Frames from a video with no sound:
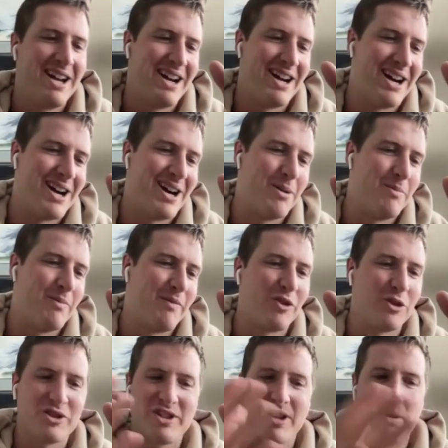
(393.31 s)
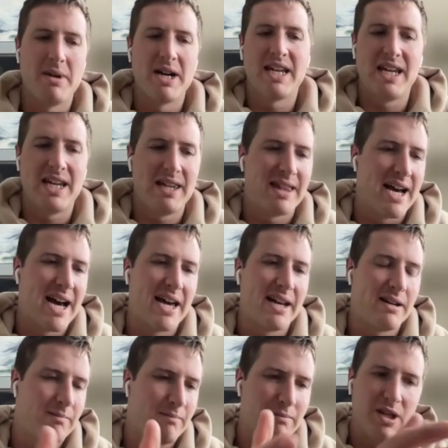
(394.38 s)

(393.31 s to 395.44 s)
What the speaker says: for somebody that,